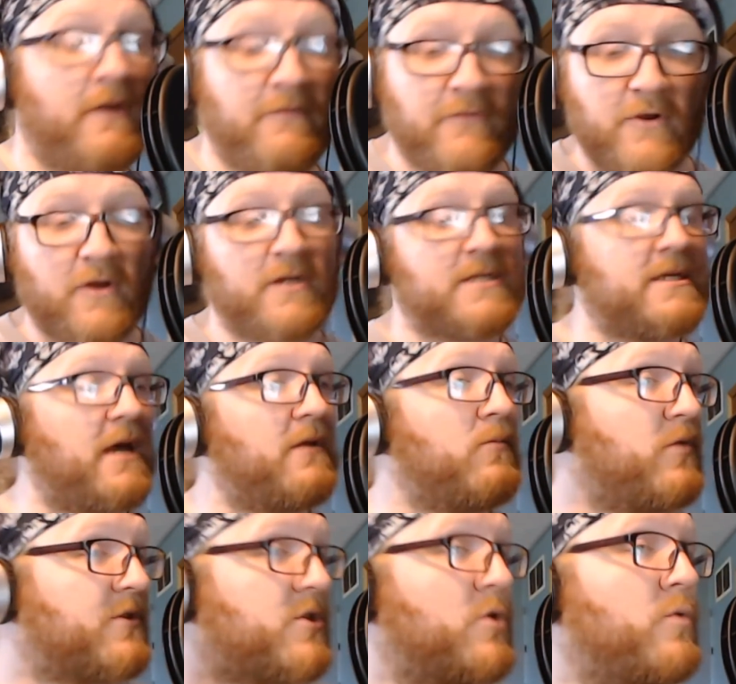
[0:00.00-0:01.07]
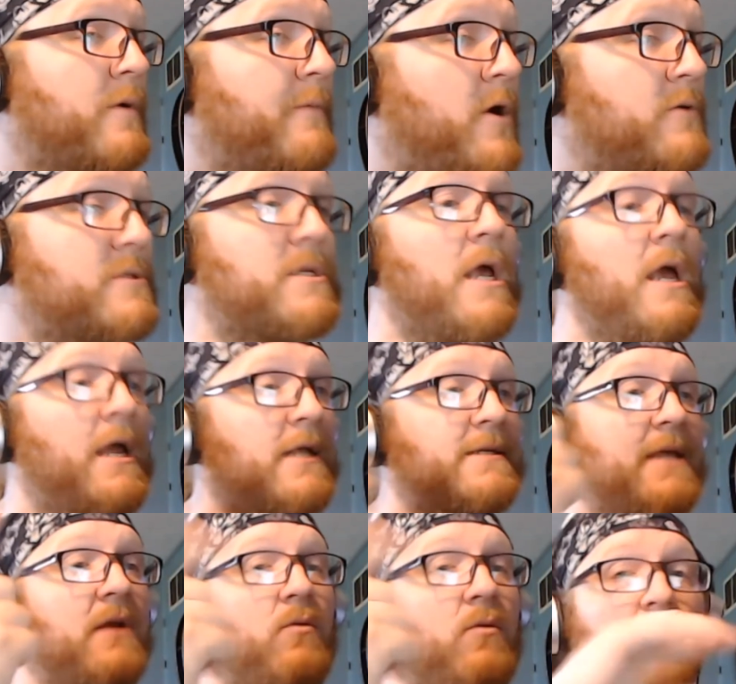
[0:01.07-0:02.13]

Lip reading: And if you're going to sell them with 2 remotes instead of